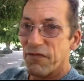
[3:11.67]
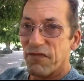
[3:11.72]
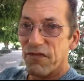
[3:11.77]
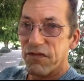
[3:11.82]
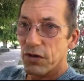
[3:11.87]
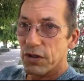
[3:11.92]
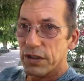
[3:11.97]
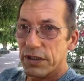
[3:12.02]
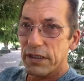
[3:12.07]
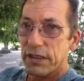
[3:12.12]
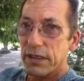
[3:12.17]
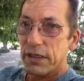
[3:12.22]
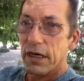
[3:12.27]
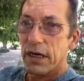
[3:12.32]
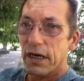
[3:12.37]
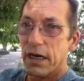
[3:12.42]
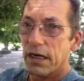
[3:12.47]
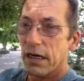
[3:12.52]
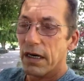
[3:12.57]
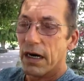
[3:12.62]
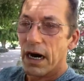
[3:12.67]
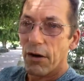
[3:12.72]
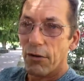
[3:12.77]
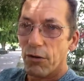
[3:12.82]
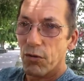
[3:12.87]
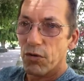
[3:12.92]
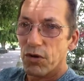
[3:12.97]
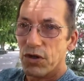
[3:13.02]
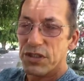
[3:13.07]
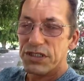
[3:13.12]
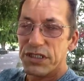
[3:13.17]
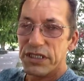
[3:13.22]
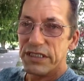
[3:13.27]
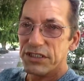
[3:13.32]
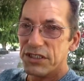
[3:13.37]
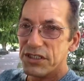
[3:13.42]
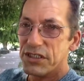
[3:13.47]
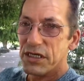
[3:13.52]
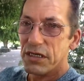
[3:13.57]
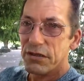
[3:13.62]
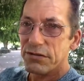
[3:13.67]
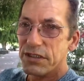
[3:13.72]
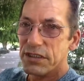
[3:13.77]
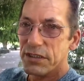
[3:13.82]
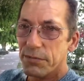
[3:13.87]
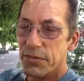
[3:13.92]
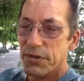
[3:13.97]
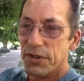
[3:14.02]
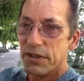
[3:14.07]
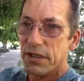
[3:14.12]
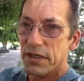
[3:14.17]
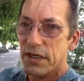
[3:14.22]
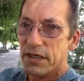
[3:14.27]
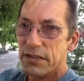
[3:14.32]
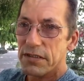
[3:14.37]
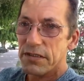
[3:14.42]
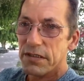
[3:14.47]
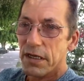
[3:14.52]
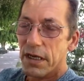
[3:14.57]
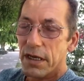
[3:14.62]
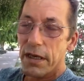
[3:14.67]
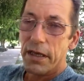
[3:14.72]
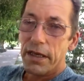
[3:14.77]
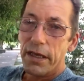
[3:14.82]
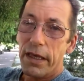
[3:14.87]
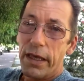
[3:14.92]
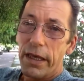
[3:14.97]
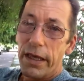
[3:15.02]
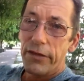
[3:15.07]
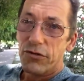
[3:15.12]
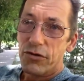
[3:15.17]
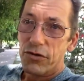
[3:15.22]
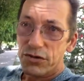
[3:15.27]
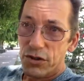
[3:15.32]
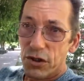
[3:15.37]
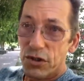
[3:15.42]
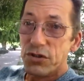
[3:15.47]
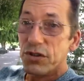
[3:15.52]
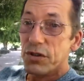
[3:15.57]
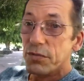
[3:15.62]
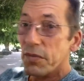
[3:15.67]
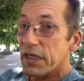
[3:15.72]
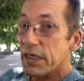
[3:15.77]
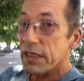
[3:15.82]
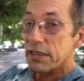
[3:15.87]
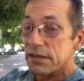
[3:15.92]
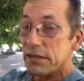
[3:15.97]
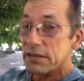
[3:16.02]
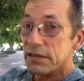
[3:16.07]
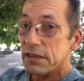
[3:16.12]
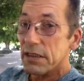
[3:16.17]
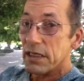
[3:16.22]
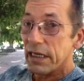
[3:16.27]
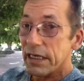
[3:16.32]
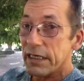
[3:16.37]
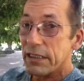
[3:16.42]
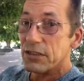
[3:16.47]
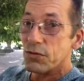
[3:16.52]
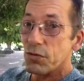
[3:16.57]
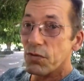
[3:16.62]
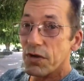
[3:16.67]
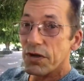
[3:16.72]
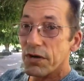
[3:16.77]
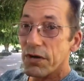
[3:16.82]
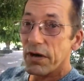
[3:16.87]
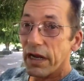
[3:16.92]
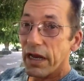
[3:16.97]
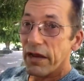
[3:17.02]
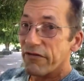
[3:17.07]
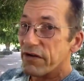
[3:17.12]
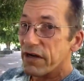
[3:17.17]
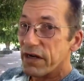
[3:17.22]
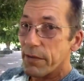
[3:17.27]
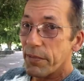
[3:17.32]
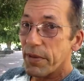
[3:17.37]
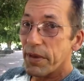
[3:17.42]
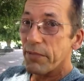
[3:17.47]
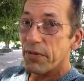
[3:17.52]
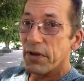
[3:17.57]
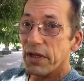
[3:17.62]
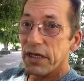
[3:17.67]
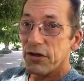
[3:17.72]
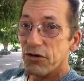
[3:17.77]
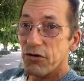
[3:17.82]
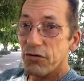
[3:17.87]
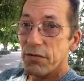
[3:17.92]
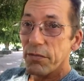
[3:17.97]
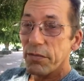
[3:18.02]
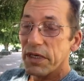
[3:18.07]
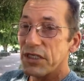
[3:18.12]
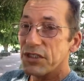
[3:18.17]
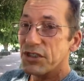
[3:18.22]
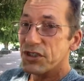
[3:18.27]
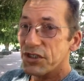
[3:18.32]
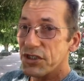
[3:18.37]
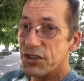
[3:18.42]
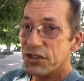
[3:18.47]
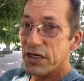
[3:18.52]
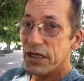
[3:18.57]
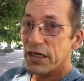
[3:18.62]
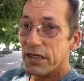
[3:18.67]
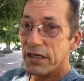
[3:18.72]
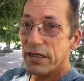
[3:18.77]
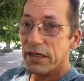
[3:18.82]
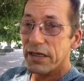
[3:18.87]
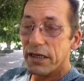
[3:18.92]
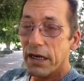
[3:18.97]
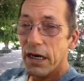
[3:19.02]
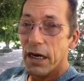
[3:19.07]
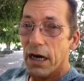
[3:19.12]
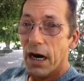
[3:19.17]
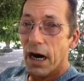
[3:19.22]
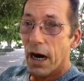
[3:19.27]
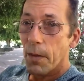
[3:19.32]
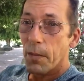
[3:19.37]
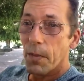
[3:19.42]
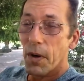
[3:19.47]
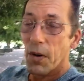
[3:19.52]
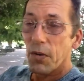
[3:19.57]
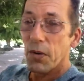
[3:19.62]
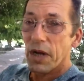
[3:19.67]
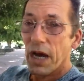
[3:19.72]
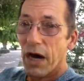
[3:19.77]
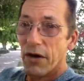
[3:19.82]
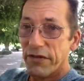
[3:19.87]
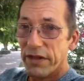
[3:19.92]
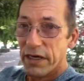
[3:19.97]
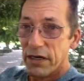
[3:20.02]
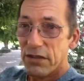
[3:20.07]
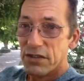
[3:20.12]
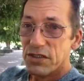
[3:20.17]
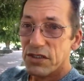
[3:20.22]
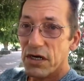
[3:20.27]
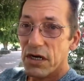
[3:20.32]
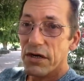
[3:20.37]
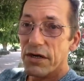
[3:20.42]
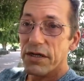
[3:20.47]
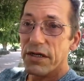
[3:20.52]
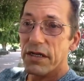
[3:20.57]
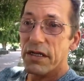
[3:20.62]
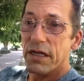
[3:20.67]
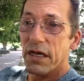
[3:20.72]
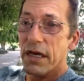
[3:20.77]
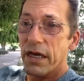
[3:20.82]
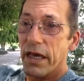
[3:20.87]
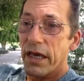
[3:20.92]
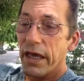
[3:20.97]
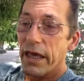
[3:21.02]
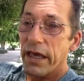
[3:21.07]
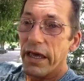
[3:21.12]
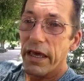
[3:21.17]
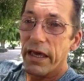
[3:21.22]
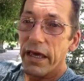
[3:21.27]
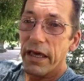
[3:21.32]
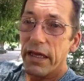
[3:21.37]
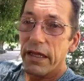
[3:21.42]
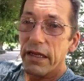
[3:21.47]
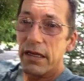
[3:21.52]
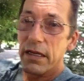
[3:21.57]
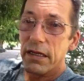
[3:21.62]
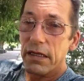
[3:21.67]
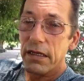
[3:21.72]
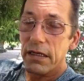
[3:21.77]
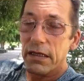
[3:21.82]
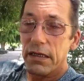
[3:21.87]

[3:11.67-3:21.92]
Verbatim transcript: fully, how it works and just how simple it is. There's also links where everyday people like you and me chit-chatting about how they got started and